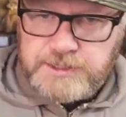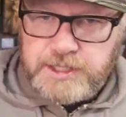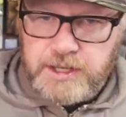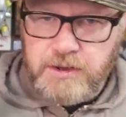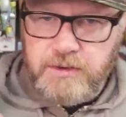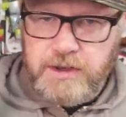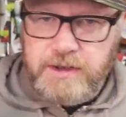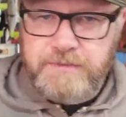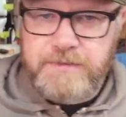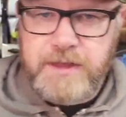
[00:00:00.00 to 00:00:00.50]

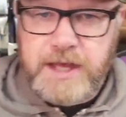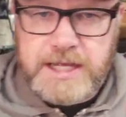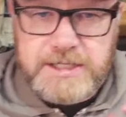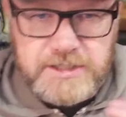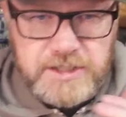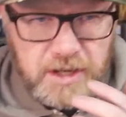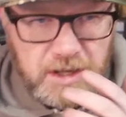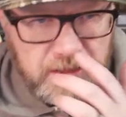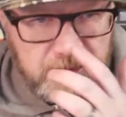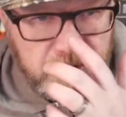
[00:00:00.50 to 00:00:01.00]
So if
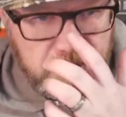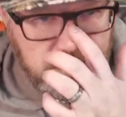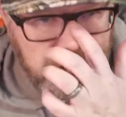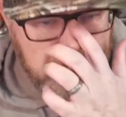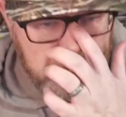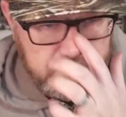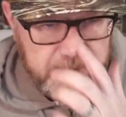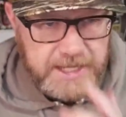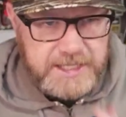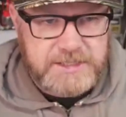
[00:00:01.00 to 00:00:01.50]
that's all the
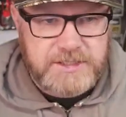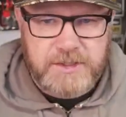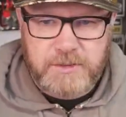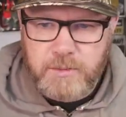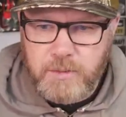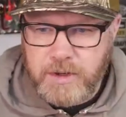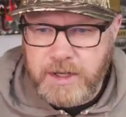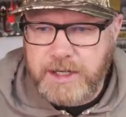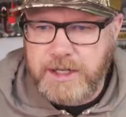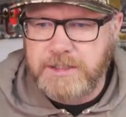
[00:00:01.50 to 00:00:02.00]
hard baits,
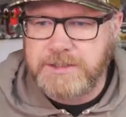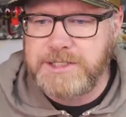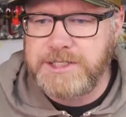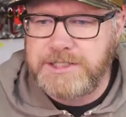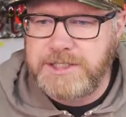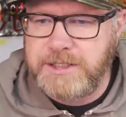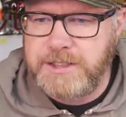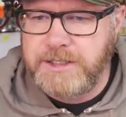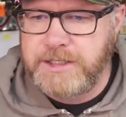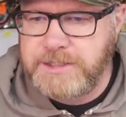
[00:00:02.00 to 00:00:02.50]
then what else
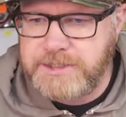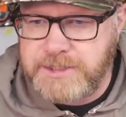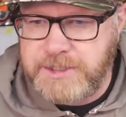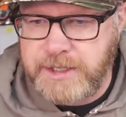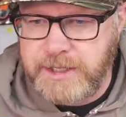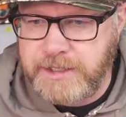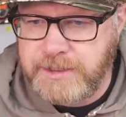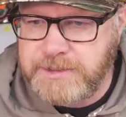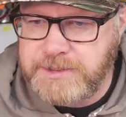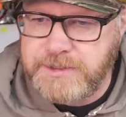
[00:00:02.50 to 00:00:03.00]
is in these
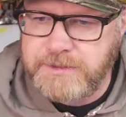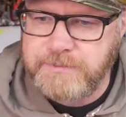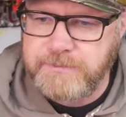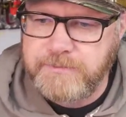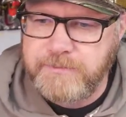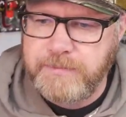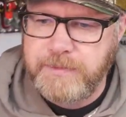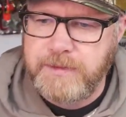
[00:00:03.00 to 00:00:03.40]
things?